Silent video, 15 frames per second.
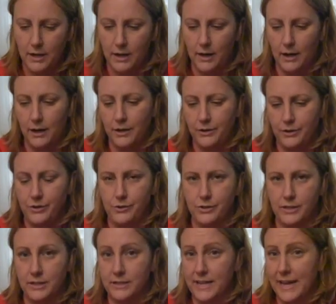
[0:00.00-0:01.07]
You can
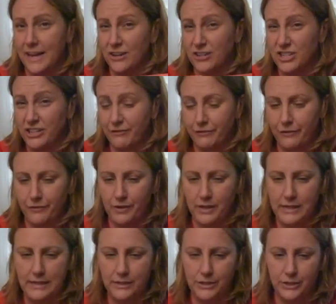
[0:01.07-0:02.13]
use it as a handkerchief if you
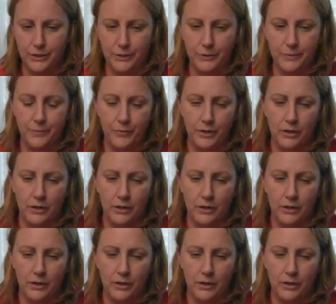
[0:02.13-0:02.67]
need to.